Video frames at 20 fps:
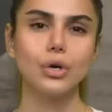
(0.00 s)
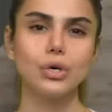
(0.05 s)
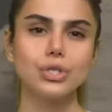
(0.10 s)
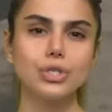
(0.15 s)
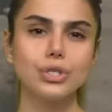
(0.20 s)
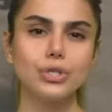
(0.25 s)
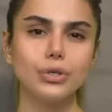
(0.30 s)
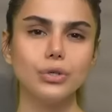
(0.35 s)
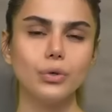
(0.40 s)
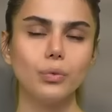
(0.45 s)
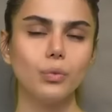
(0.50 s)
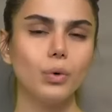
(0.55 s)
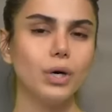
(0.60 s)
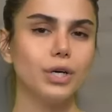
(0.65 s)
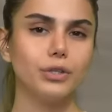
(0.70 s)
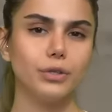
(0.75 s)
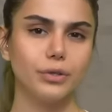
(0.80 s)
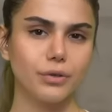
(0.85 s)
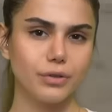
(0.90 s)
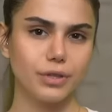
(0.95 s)
So, what do
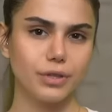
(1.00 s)
you